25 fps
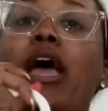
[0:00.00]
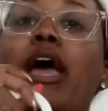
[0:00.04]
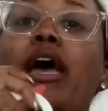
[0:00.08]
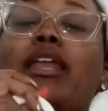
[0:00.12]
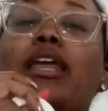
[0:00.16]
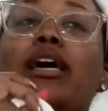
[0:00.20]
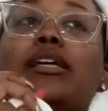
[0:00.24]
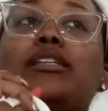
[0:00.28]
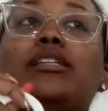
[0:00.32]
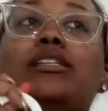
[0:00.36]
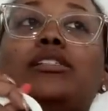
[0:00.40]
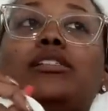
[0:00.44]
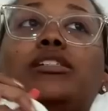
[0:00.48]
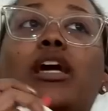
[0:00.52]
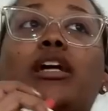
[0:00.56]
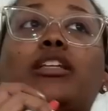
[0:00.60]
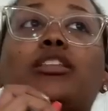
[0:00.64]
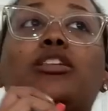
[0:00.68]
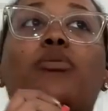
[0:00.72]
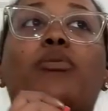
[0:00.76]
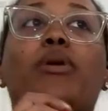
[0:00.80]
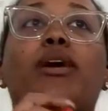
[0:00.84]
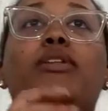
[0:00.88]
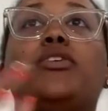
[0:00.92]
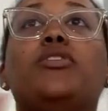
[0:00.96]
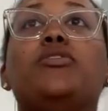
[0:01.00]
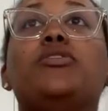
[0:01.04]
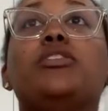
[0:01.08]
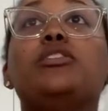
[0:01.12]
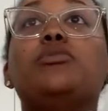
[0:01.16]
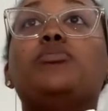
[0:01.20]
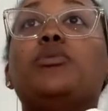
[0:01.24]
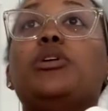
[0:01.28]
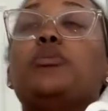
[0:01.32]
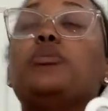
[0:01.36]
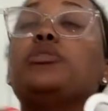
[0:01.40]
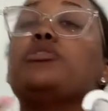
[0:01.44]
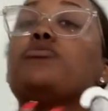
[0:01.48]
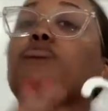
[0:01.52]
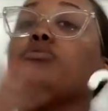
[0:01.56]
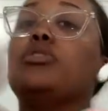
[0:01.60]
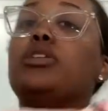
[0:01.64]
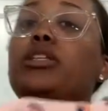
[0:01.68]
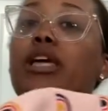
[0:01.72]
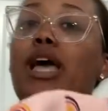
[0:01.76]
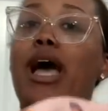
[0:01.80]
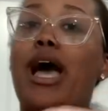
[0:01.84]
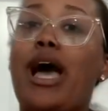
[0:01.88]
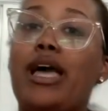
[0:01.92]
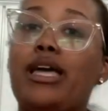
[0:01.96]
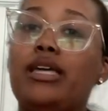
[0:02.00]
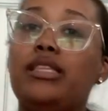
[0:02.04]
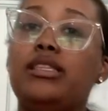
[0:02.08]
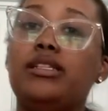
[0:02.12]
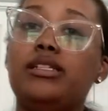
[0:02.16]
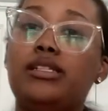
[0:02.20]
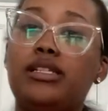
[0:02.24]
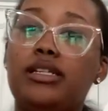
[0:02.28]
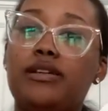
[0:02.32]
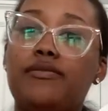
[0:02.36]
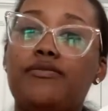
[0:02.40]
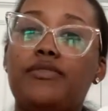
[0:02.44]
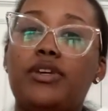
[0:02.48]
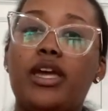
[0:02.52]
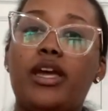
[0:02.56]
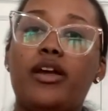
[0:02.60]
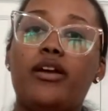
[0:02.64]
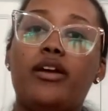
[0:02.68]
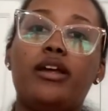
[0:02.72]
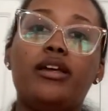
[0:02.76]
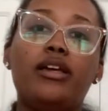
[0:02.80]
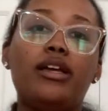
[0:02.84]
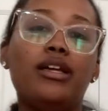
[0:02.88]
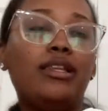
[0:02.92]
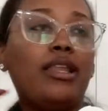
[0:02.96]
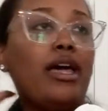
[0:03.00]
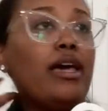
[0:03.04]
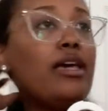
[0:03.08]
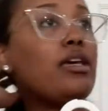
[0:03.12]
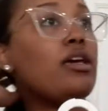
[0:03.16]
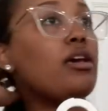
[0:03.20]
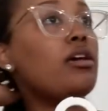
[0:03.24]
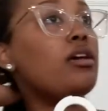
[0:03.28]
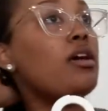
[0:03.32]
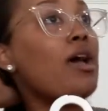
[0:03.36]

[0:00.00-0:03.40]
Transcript: and I did check the weather. This week was really hot in the D M V area, like